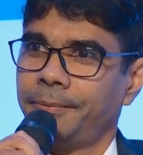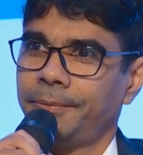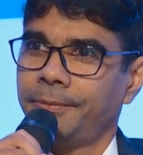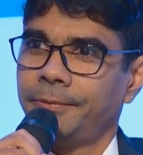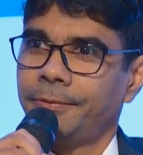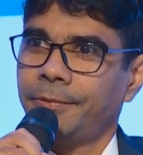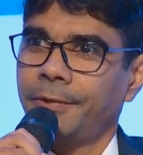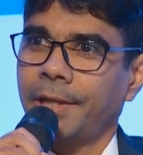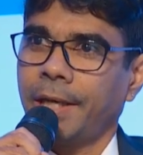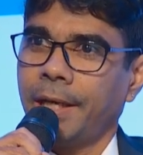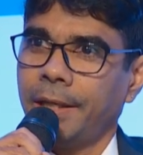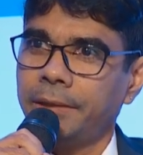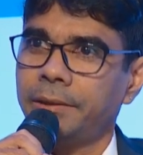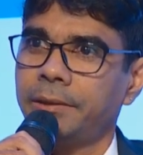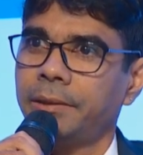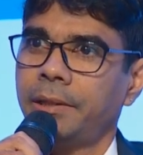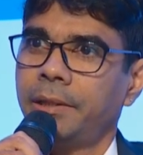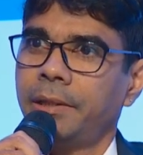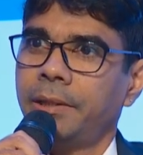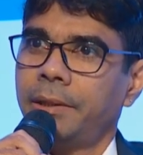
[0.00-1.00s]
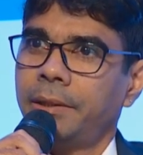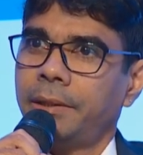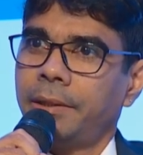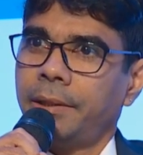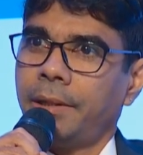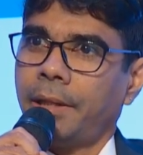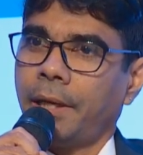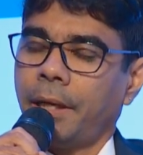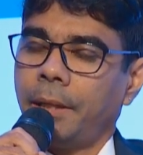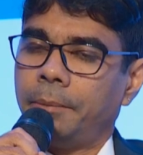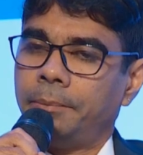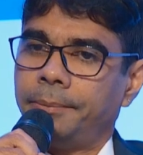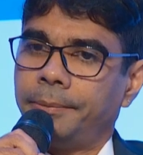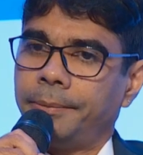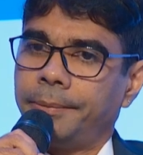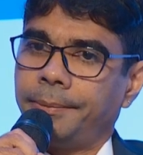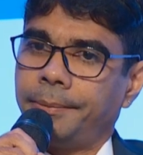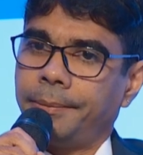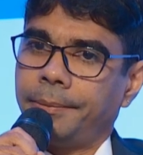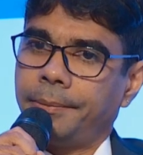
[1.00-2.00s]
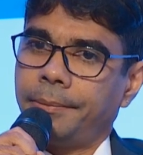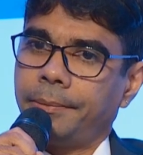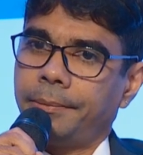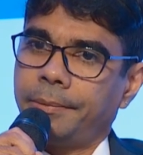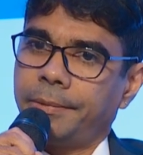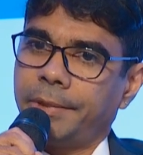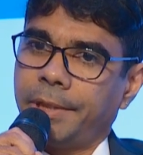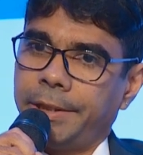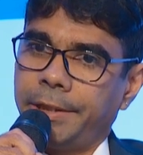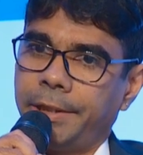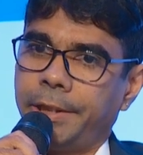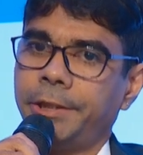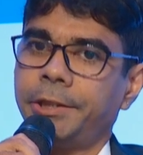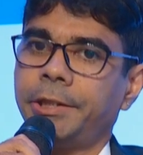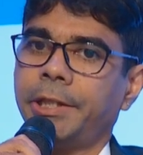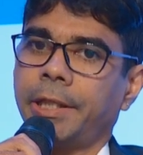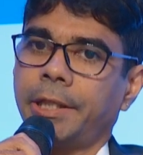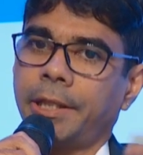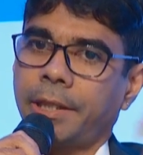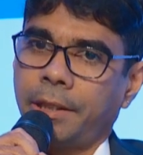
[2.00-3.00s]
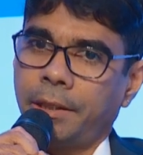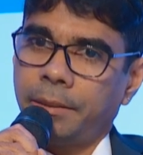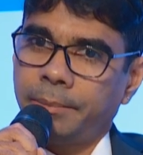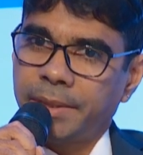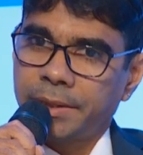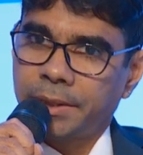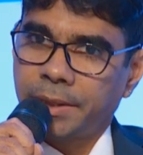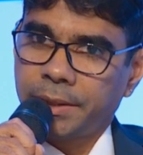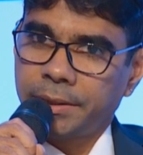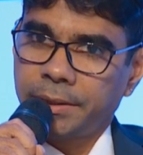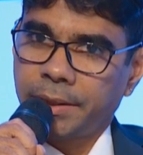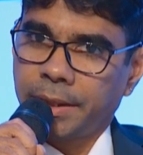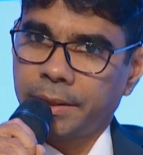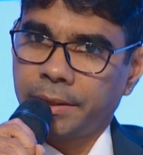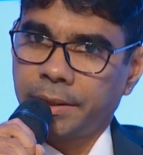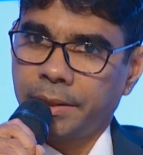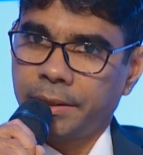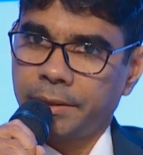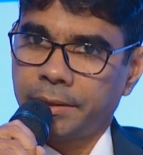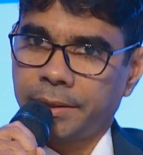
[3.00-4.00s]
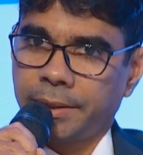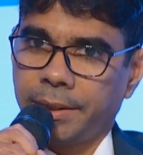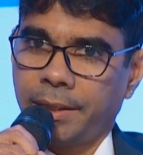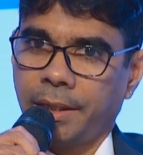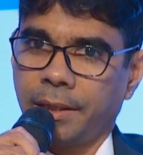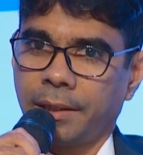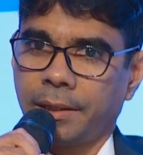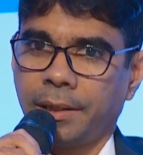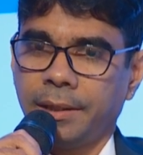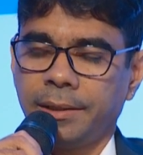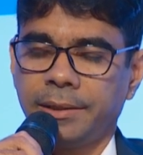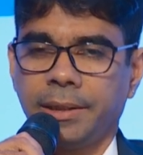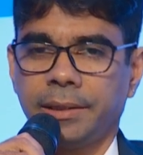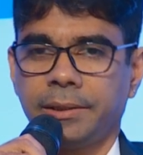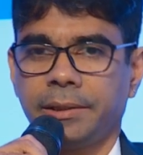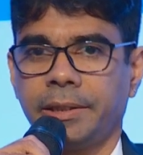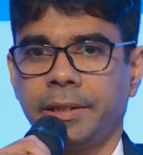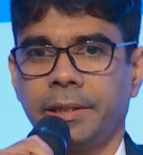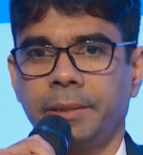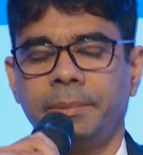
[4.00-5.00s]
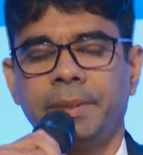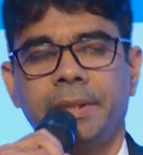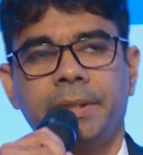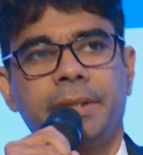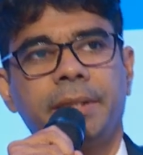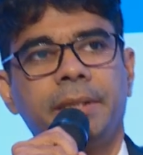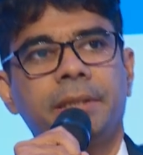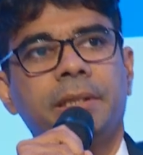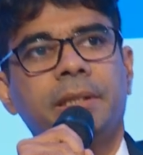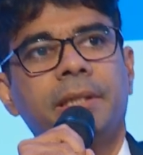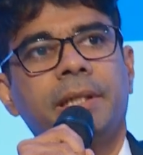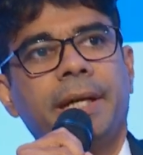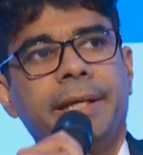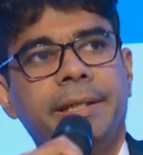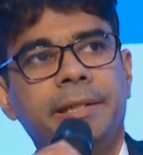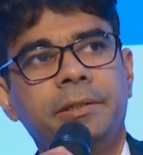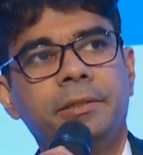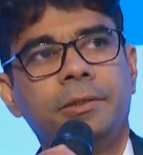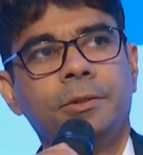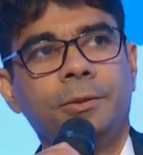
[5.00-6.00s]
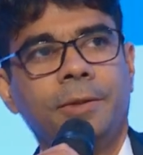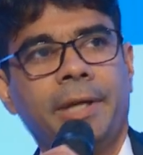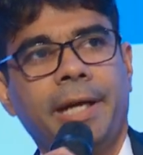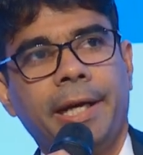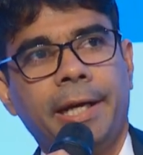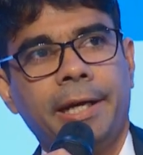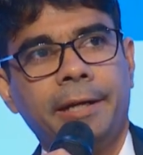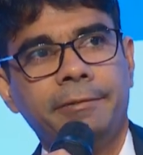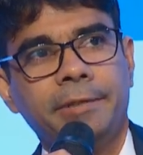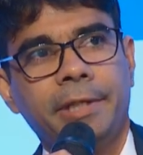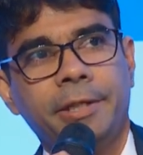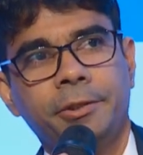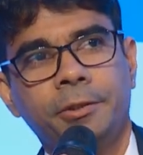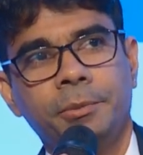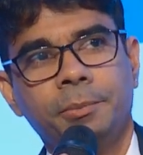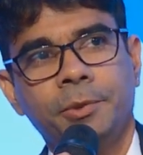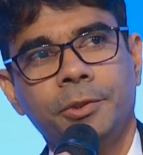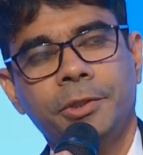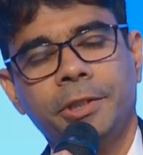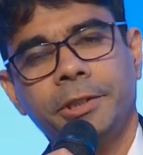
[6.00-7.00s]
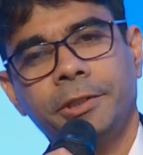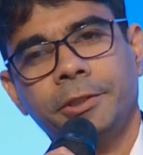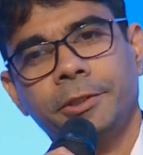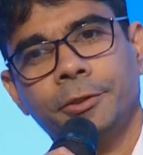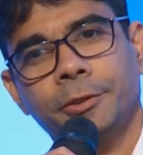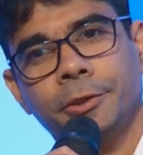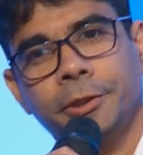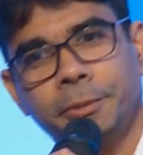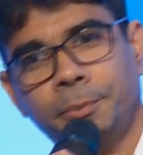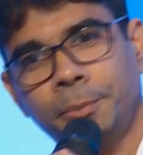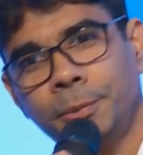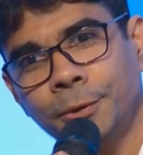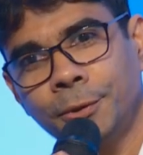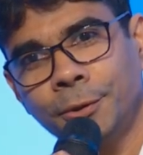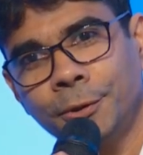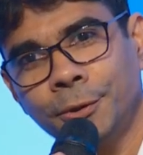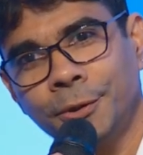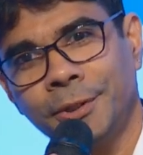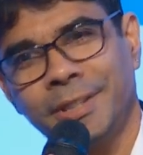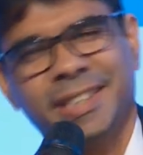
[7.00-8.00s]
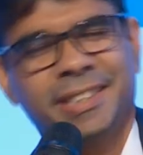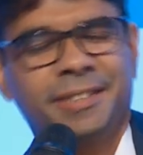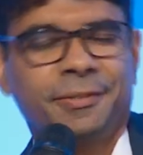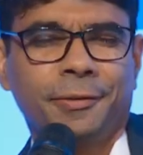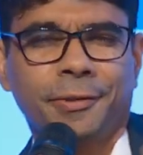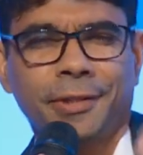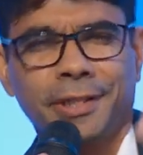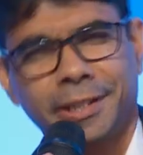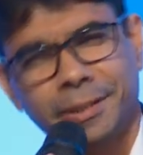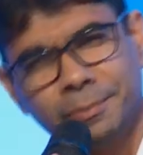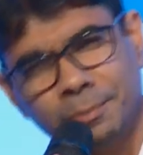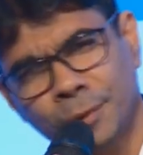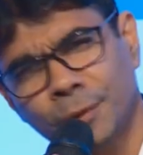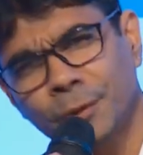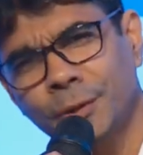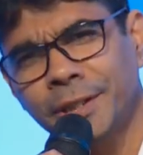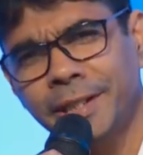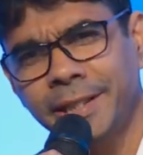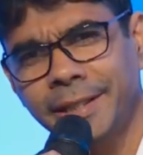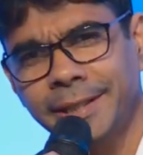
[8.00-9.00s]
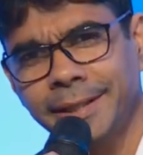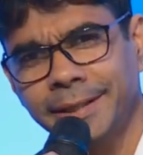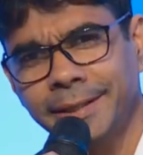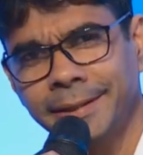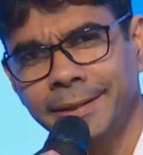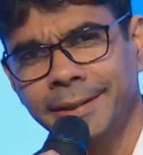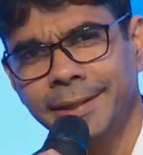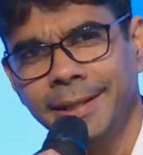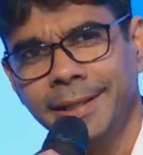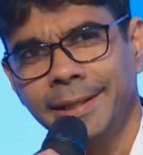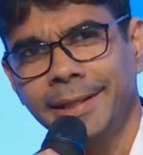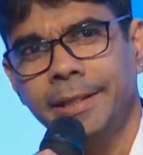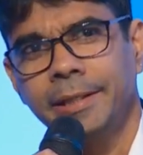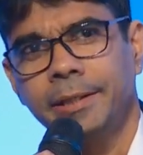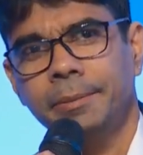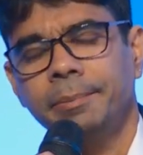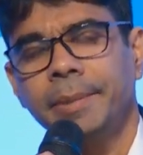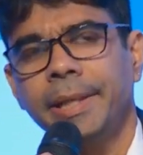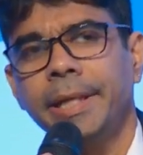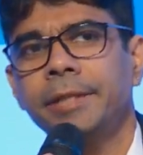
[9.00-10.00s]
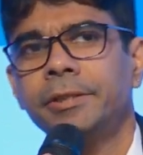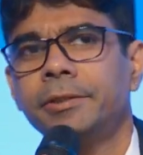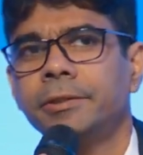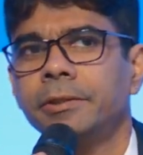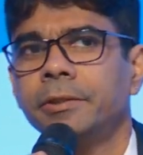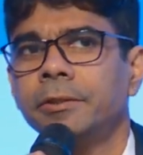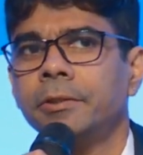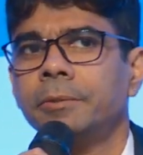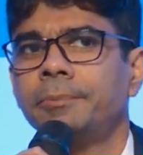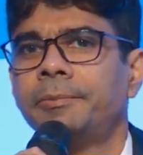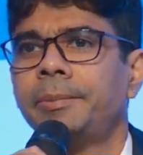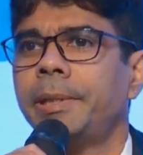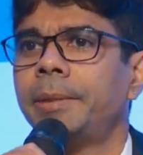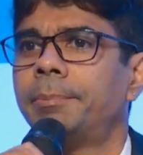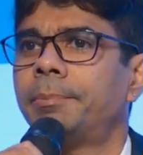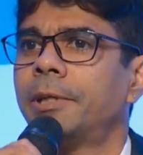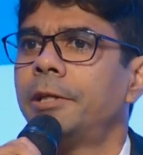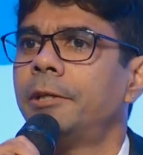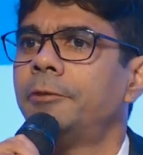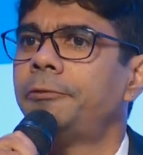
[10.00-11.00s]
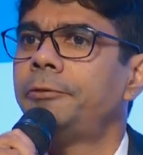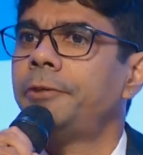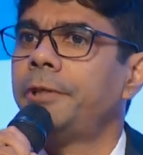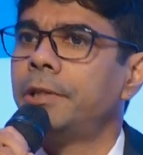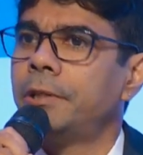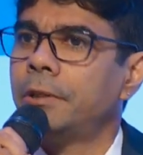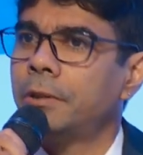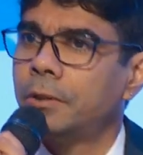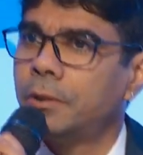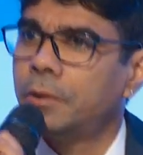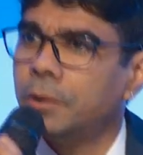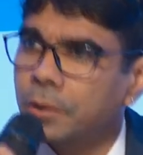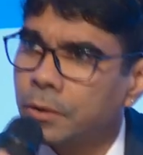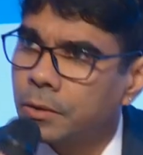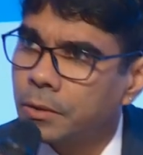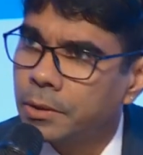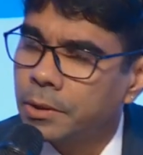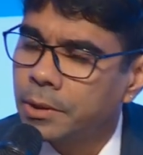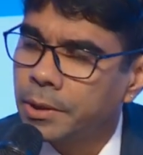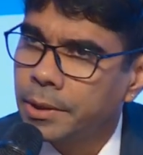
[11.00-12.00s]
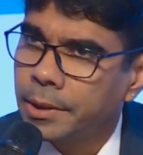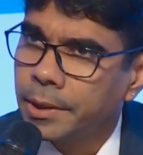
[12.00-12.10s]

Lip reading: For us, in general business sector in Sri Lanka, sustainability is a nice to have that you put in your report, it's for reporting, it makes your people feel good.